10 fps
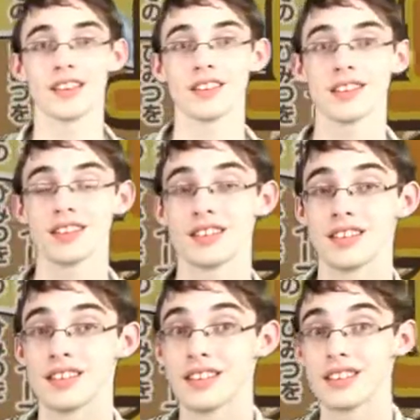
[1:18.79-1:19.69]
this
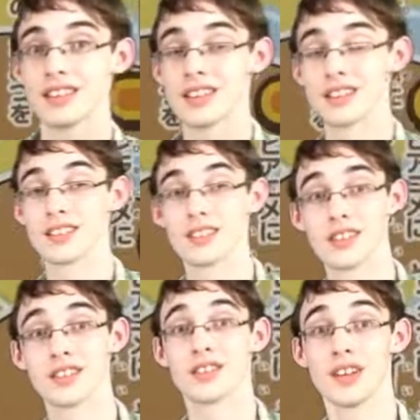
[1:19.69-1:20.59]
is
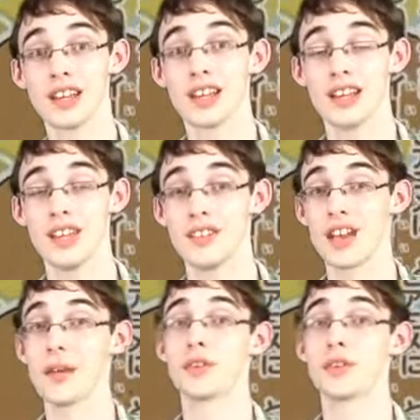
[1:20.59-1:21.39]
the Serena Eevee